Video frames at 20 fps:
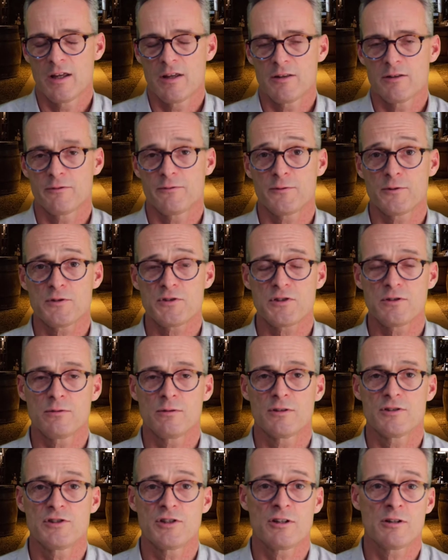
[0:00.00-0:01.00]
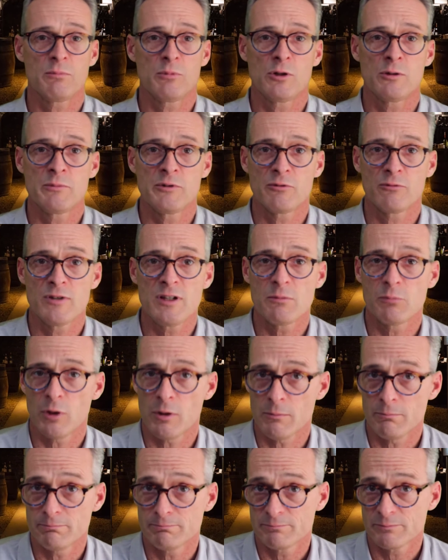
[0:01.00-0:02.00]
The first two are Jeroboam and
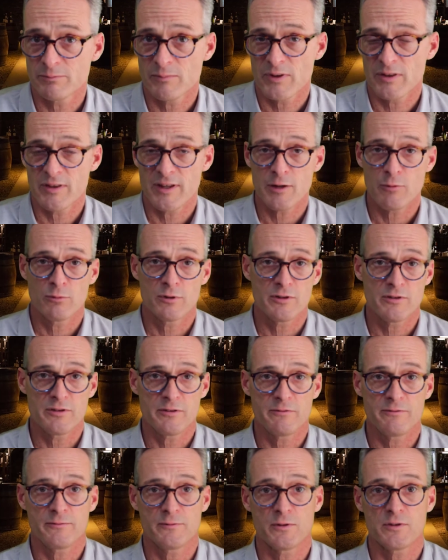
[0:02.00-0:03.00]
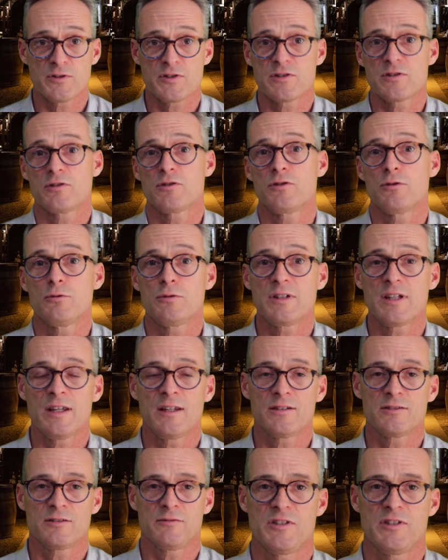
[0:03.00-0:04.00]
Rehoboam, and they were the first two
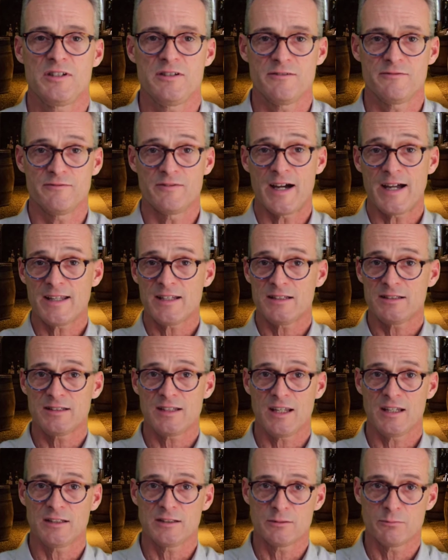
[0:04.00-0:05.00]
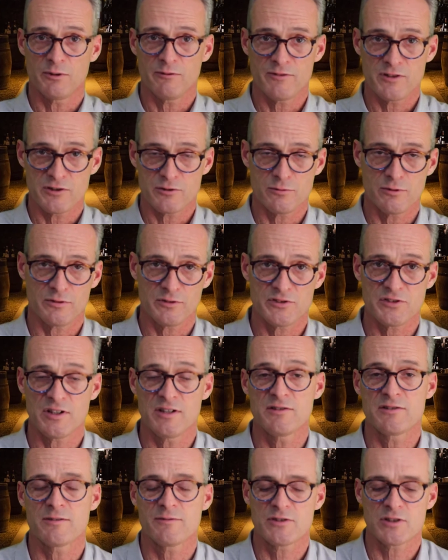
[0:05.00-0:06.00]
kings divided kingdom of Israel,
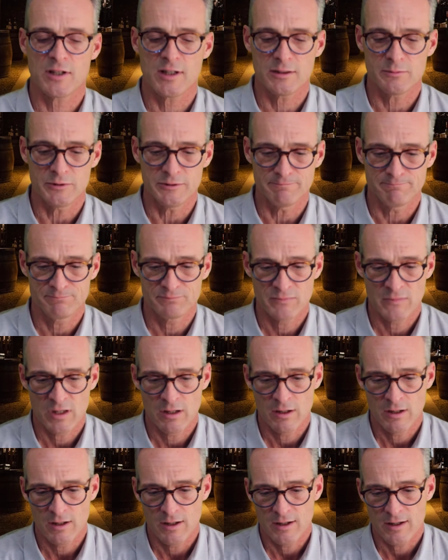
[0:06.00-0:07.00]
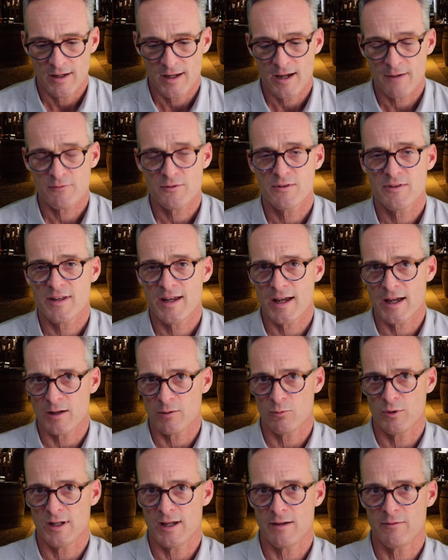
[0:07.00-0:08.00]
sons of Solomon. After
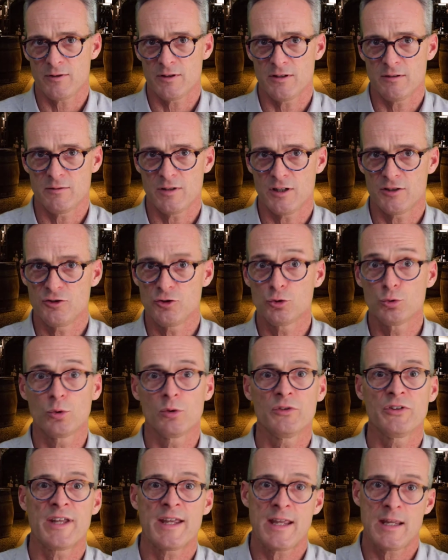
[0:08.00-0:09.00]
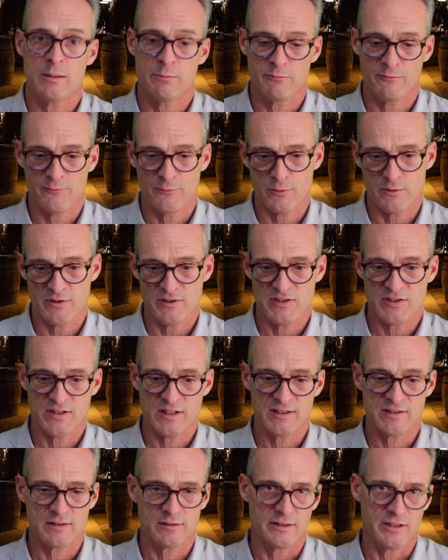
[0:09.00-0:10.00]
that, we have a dual name for the
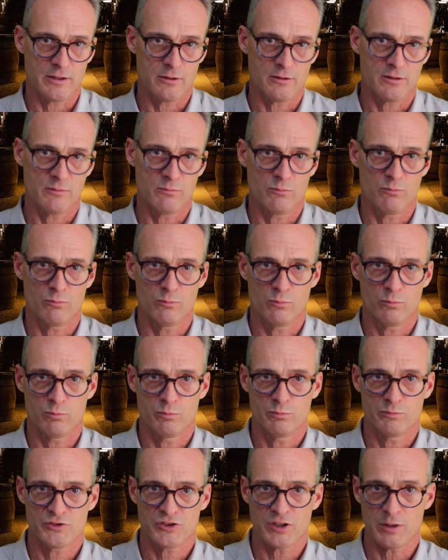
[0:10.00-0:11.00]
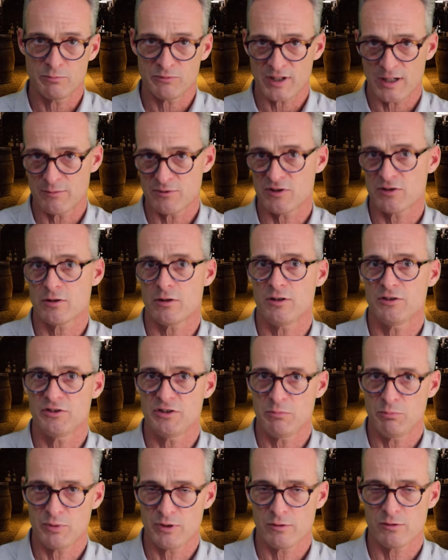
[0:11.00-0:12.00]
6th liter, and sometimes it's called an
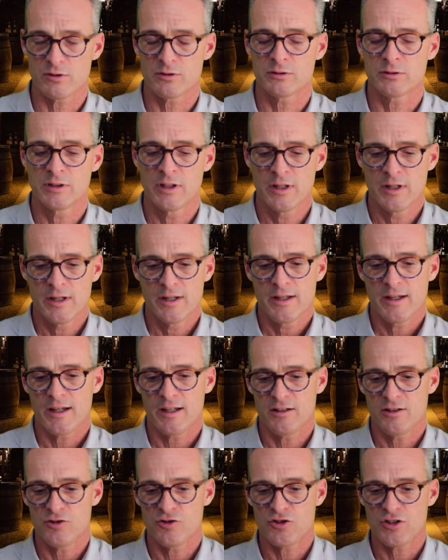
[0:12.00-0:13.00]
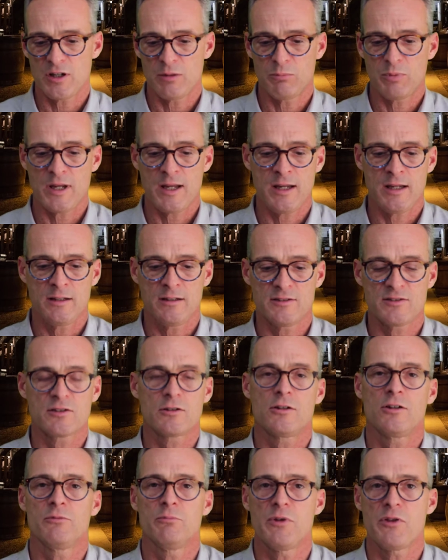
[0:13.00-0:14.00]
imperial, and in Champagne, it's
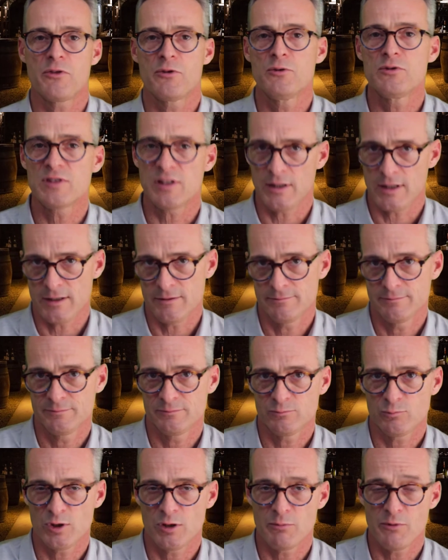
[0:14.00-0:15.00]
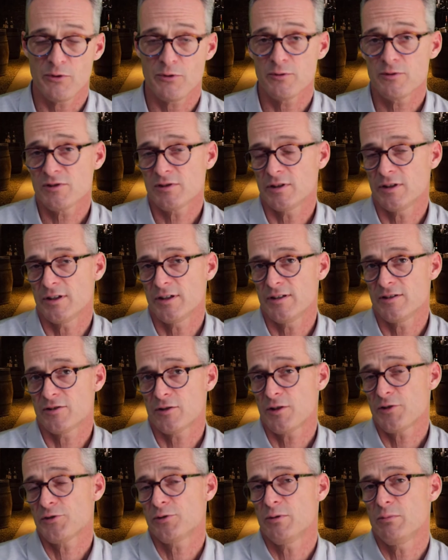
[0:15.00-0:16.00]
called Methuselah. Well, Methuselah is
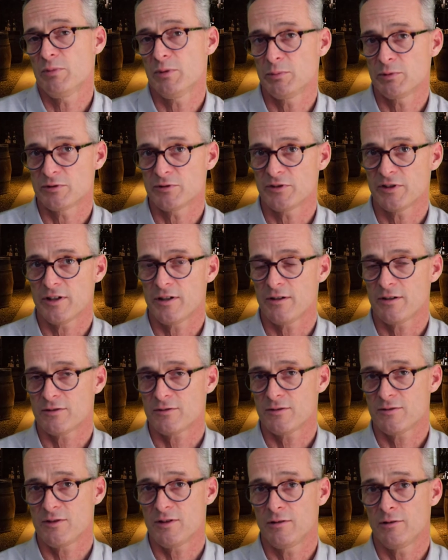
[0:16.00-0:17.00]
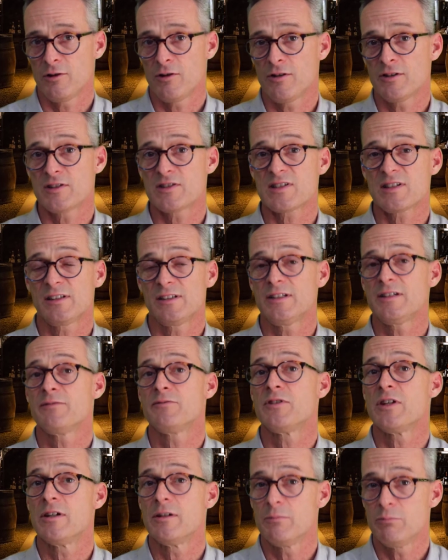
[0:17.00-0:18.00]
also a biblical character, the longest
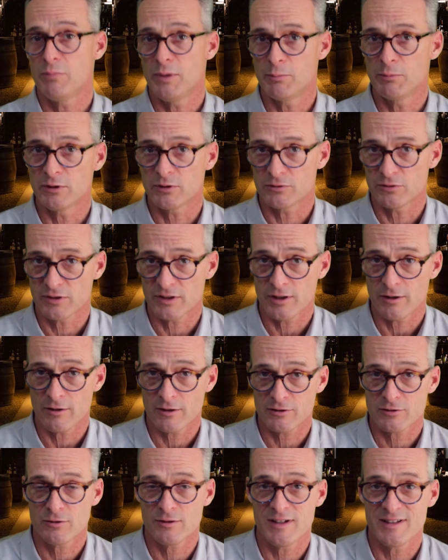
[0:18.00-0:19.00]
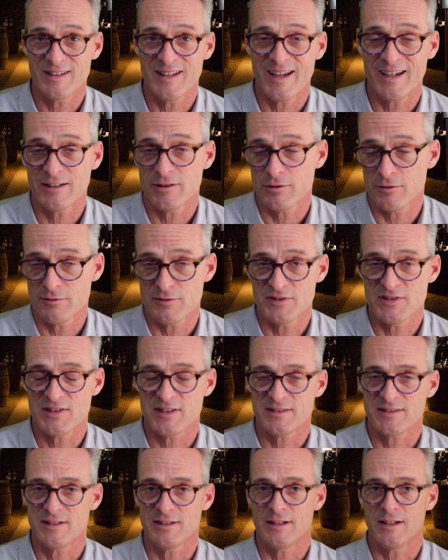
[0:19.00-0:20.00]
lived biblical character at
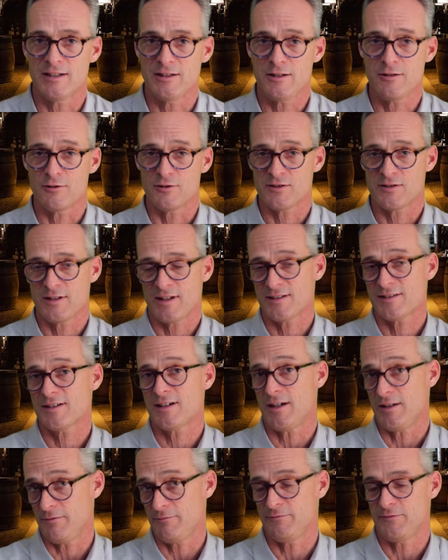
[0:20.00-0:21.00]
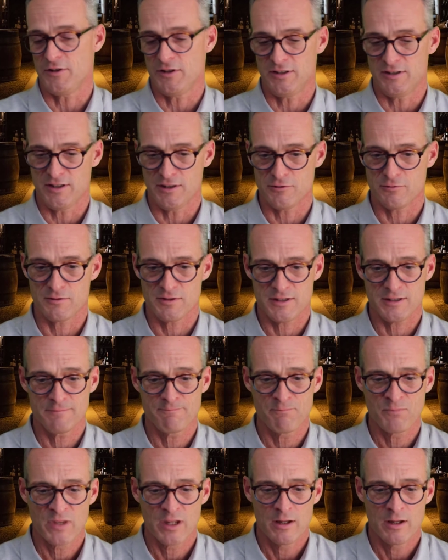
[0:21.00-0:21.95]
969 years. That's kind of fun and interesting.